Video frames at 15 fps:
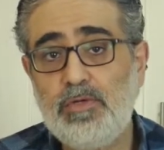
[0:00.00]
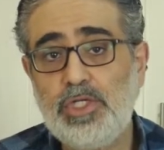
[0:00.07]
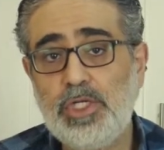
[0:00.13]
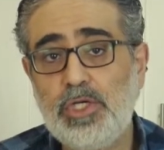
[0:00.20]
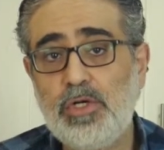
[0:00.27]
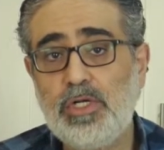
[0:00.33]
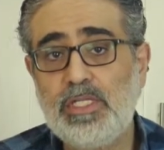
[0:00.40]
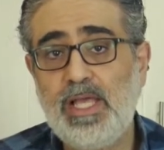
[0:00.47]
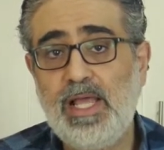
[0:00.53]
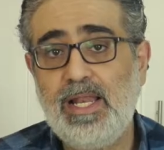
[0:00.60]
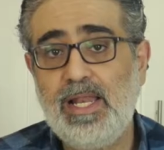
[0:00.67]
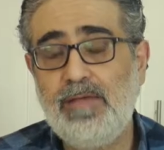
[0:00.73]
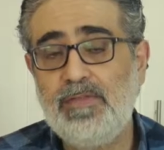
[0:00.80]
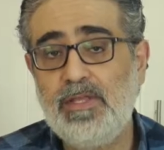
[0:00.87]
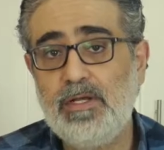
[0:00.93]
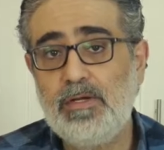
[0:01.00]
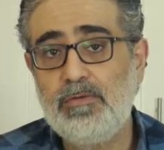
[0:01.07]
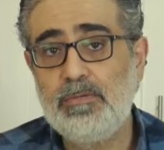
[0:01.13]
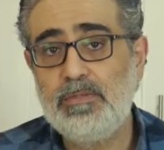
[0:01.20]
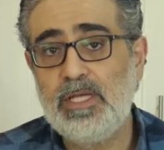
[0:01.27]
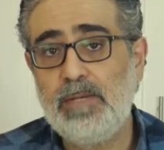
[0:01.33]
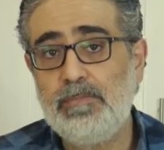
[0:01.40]
she cooked it and left it at
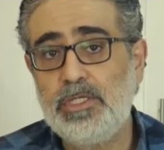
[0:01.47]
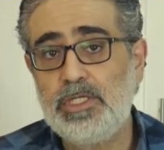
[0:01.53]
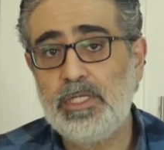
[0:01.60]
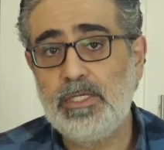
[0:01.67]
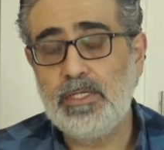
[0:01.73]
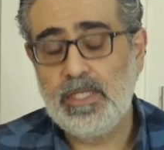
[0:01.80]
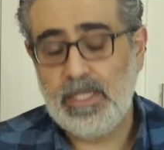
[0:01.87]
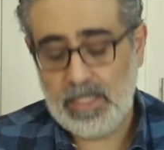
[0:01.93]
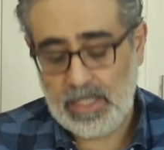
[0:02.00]
room temperature.